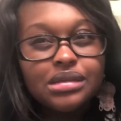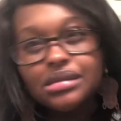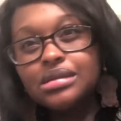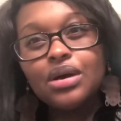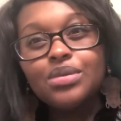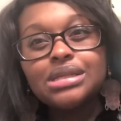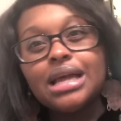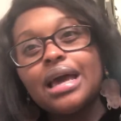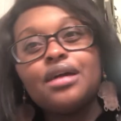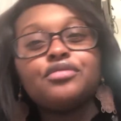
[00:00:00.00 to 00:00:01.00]
so I wasn't
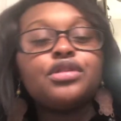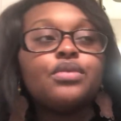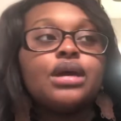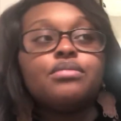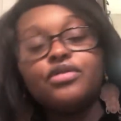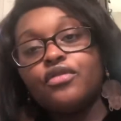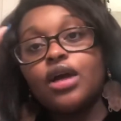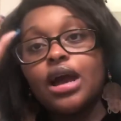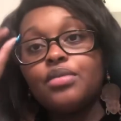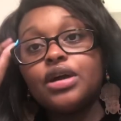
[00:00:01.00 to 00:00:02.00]
like a healthy weight before
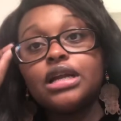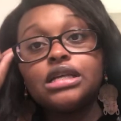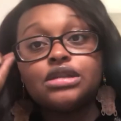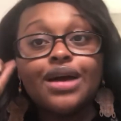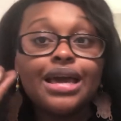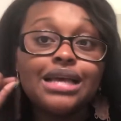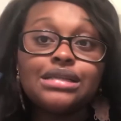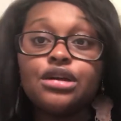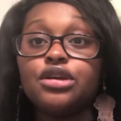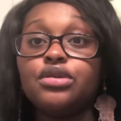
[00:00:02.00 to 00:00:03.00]
I got pregnant, so I can't
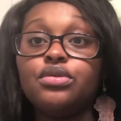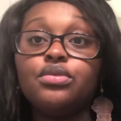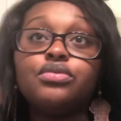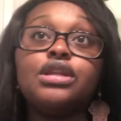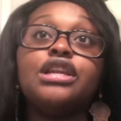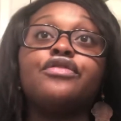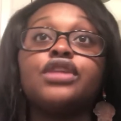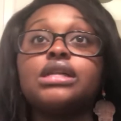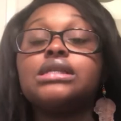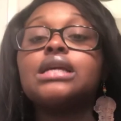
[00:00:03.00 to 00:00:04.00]
tell you the
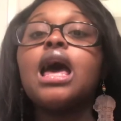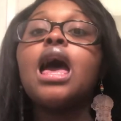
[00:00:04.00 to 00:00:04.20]
difference.